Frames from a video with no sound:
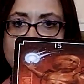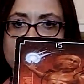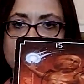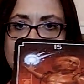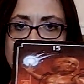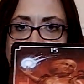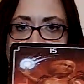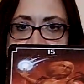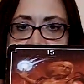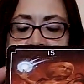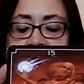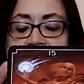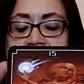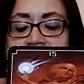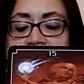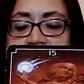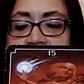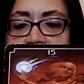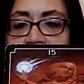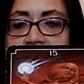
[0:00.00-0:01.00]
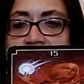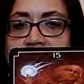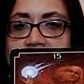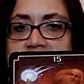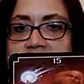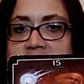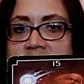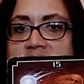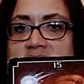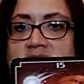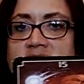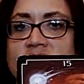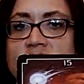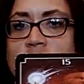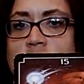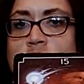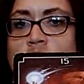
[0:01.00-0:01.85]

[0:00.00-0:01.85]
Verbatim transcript: that, and it's not that this is a